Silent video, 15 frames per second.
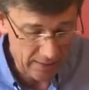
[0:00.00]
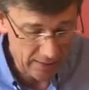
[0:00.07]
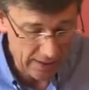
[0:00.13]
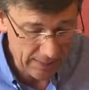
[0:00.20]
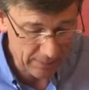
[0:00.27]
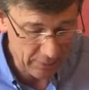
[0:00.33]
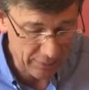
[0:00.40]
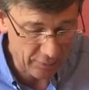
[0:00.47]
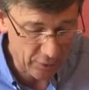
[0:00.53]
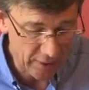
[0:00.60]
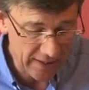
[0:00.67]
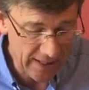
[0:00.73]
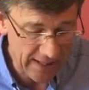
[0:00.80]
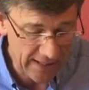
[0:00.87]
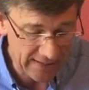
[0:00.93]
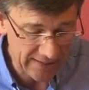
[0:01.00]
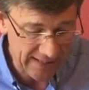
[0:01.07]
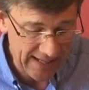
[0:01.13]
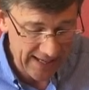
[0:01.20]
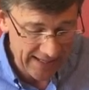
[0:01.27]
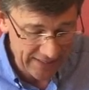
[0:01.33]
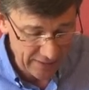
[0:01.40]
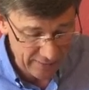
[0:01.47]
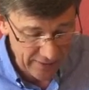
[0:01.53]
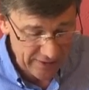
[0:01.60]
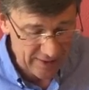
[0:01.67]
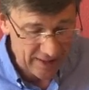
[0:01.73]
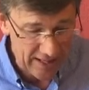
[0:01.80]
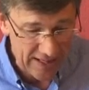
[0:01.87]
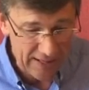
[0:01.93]
chapter forty-eight, at the end of his
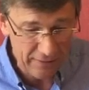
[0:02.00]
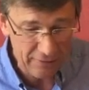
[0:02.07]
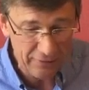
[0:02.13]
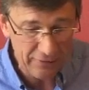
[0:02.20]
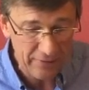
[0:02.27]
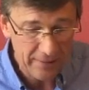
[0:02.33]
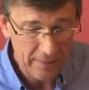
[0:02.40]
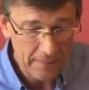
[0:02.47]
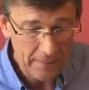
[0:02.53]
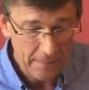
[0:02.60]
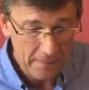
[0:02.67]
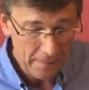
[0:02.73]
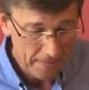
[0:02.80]
life,